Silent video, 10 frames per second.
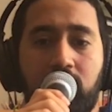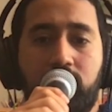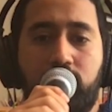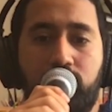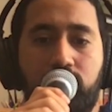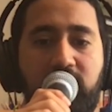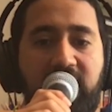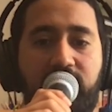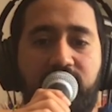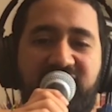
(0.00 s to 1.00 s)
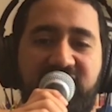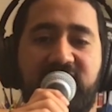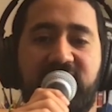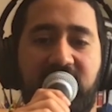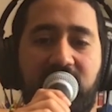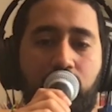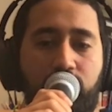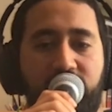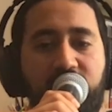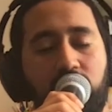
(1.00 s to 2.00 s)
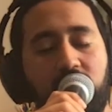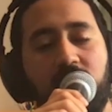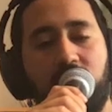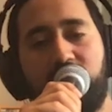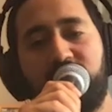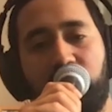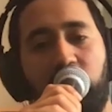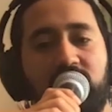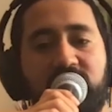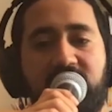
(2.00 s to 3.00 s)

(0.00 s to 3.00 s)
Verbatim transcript: to like retell or rework a lot of songs.